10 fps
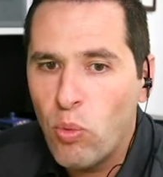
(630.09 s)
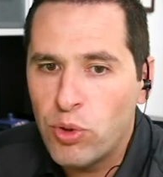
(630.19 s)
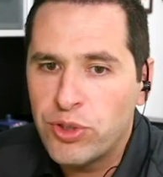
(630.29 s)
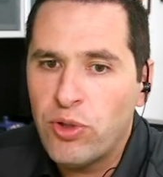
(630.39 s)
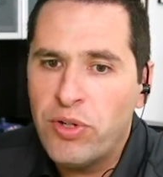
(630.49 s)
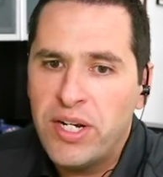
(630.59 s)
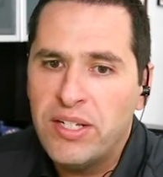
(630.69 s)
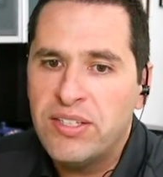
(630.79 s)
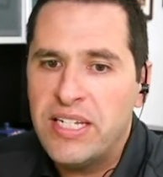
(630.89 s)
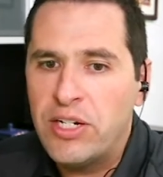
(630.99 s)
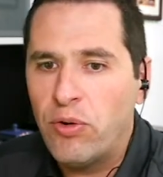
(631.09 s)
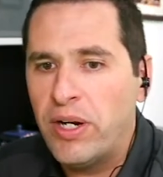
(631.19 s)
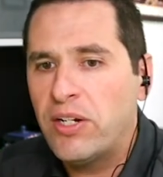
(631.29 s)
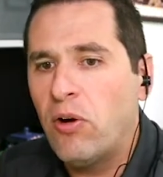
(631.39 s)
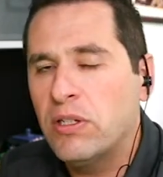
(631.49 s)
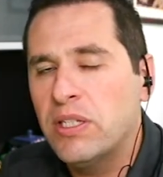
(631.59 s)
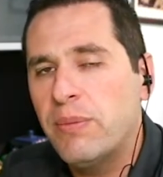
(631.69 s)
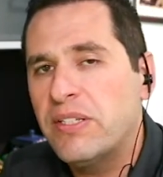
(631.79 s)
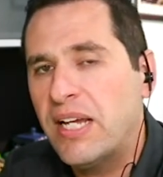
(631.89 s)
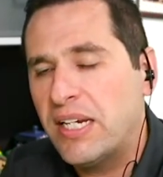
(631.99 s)
we're starting to see credit card
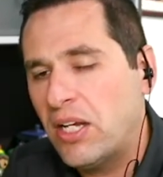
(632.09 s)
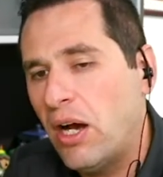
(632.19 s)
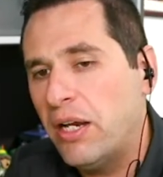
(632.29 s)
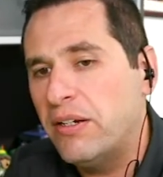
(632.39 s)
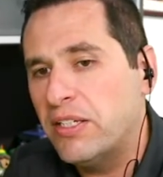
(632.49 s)
limits get cut,